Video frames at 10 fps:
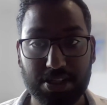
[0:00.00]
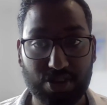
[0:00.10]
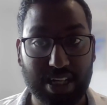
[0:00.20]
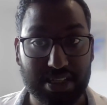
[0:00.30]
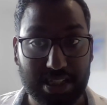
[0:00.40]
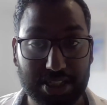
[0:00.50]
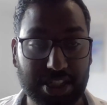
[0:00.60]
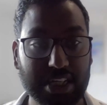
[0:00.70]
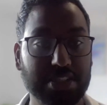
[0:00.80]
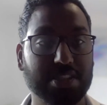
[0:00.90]
drastic
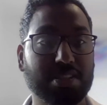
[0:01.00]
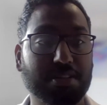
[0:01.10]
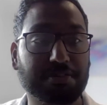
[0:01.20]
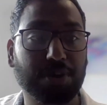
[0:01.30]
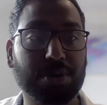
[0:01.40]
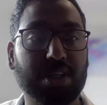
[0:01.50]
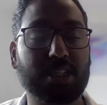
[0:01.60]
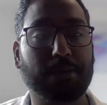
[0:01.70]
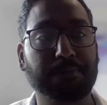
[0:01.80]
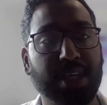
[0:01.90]
changes in focus.